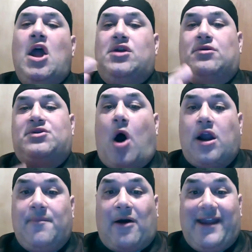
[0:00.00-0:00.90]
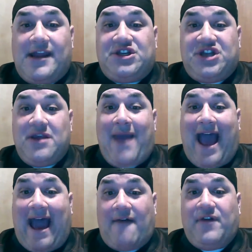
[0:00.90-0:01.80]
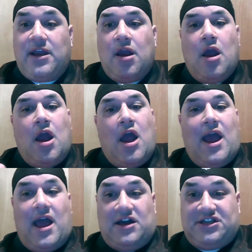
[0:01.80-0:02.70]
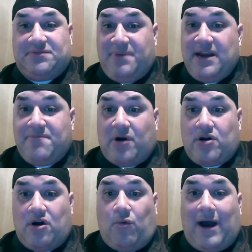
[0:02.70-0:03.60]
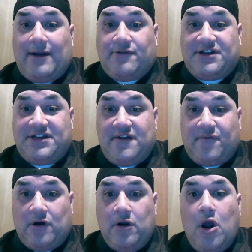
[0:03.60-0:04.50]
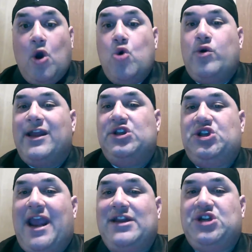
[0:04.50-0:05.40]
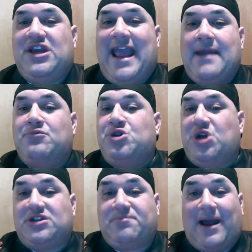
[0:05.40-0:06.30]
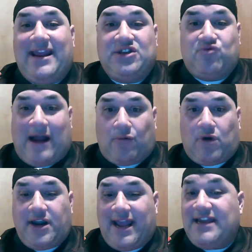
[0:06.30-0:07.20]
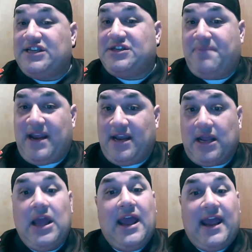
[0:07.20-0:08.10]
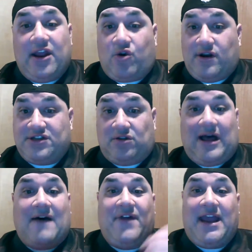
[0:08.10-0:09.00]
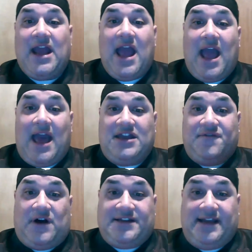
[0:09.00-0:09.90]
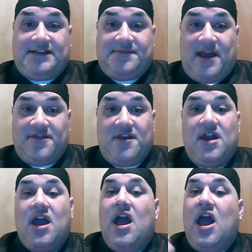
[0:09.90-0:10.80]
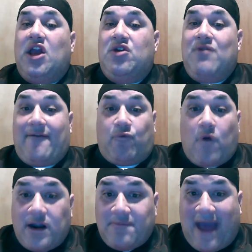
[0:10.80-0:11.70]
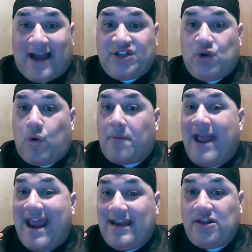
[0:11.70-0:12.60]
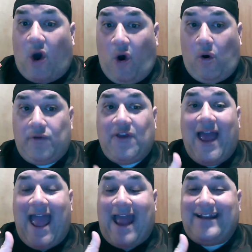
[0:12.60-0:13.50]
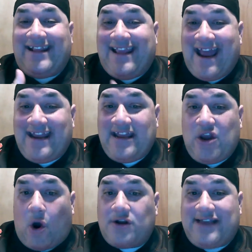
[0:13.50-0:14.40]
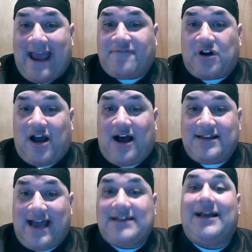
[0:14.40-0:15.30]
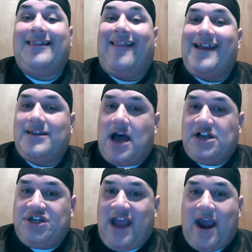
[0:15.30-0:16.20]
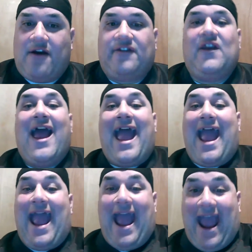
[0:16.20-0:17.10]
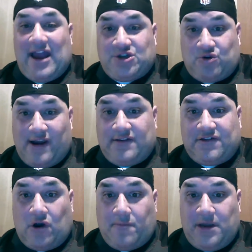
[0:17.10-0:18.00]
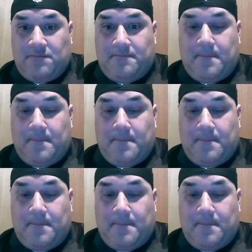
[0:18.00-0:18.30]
You're talking about each team having a speed burner at wide receiver who can change a game just by his route running and his speed in Chris Olave and Devontae Smith. You have running backs who are hitting the holes and getting yards after contact, like Najee Harris and Trey Sermon.